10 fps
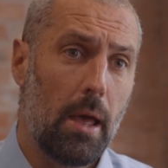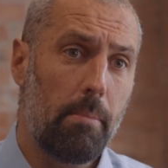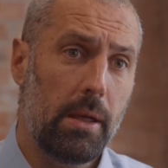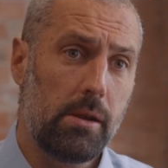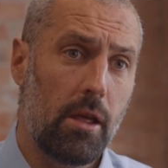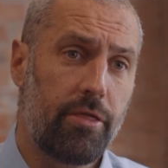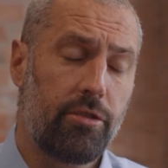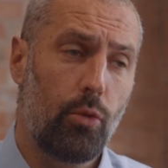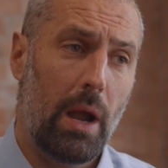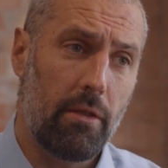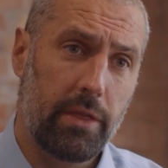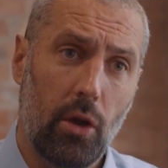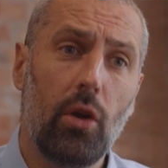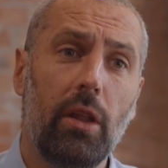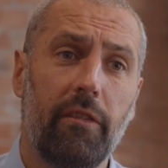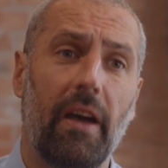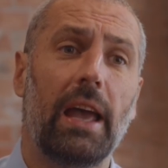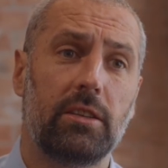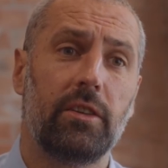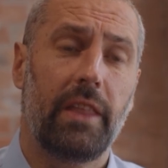But throughout the early
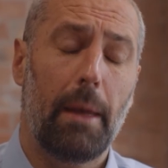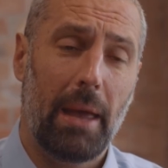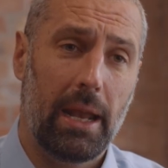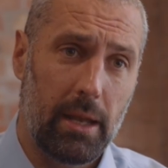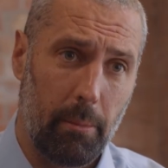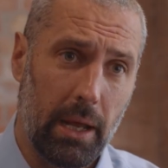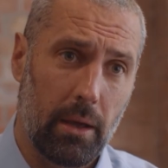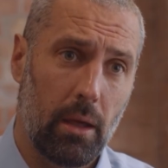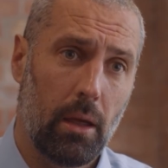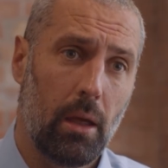phases of the pandemic,